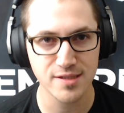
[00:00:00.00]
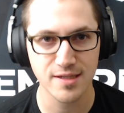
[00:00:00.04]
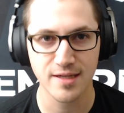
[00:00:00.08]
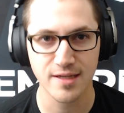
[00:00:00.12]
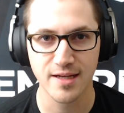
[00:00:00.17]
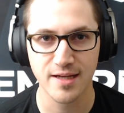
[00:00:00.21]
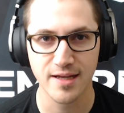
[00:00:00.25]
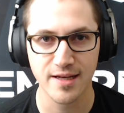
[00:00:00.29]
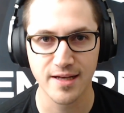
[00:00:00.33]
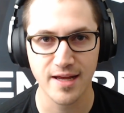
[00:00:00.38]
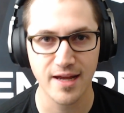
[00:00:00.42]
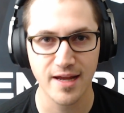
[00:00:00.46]
and
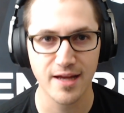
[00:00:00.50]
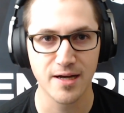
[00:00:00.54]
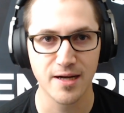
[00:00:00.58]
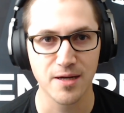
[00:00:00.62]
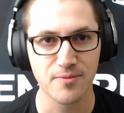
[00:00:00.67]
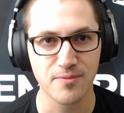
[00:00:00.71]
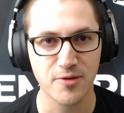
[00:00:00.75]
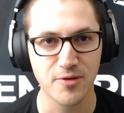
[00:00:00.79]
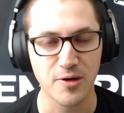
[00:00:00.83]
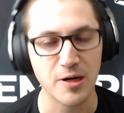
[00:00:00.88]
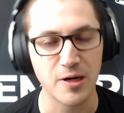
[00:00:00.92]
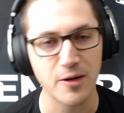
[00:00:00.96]
then they ended
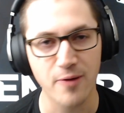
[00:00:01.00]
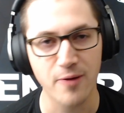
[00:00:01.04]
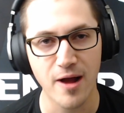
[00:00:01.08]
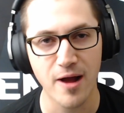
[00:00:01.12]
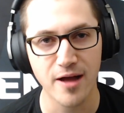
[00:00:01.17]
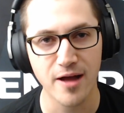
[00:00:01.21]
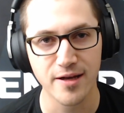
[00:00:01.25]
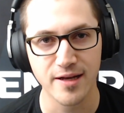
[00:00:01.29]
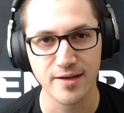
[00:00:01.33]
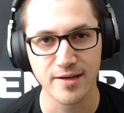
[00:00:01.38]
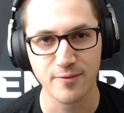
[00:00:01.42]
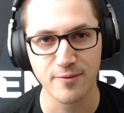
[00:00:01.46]
up turning
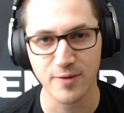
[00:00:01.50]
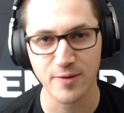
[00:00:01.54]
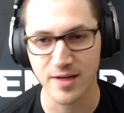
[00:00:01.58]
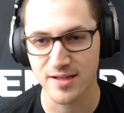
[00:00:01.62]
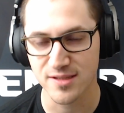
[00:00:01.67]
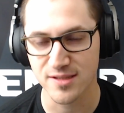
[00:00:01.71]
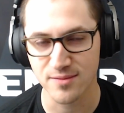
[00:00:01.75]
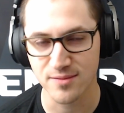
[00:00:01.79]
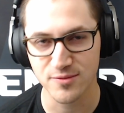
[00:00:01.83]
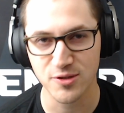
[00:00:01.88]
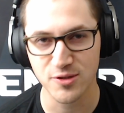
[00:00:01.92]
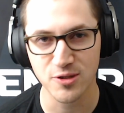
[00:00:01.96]
around and winning
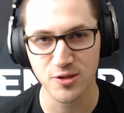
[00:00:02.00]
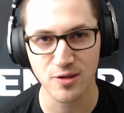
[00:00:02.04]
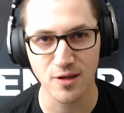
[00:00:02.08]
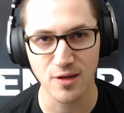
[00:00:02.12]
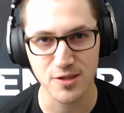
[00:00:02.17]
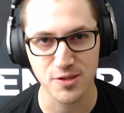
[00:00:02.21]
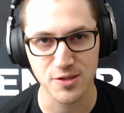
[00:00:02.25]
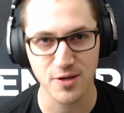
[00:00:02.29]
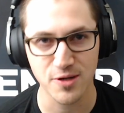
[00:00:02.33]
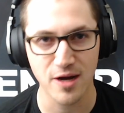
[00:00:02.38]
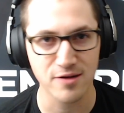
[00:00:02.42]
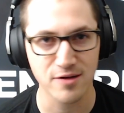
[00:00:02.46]
some 2
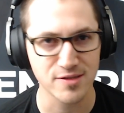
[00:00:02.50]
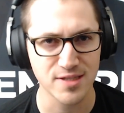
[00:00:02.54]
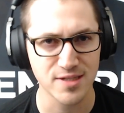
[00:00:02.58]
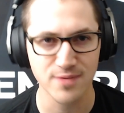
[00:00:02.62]
clutch rounds.